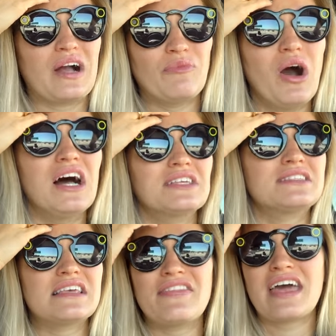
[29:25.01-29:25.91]
I
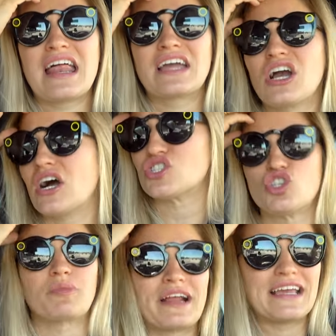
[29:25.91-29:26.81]
was, and then I got
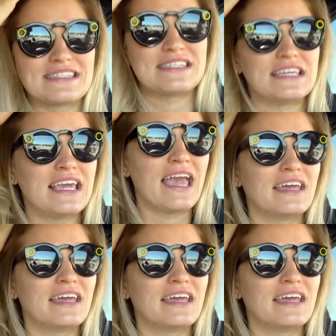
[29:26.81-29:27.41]
super antsy